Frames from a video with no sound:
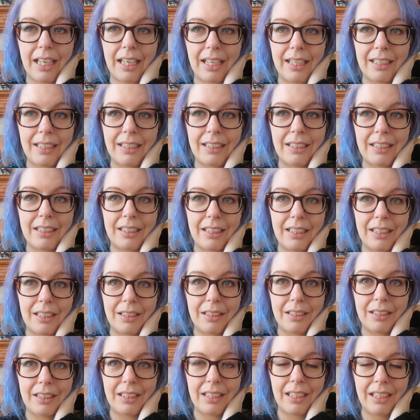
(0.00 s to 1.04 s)
And
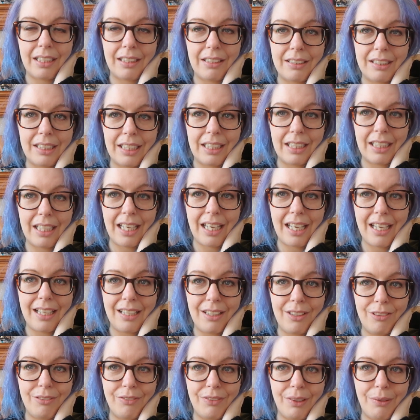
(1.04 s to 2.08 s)
yeah, take care.
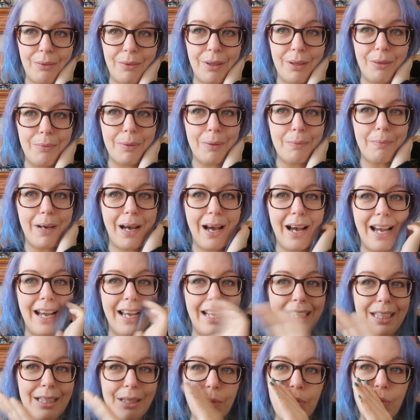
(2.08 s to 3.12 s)
I love you all.
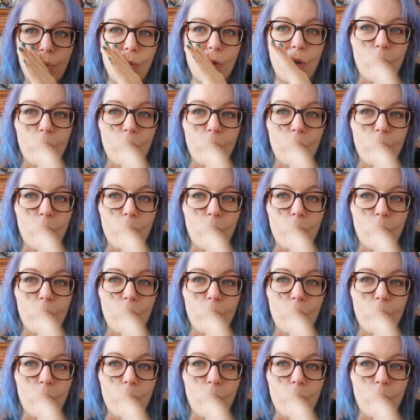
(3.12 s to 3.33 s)
Bye-bye.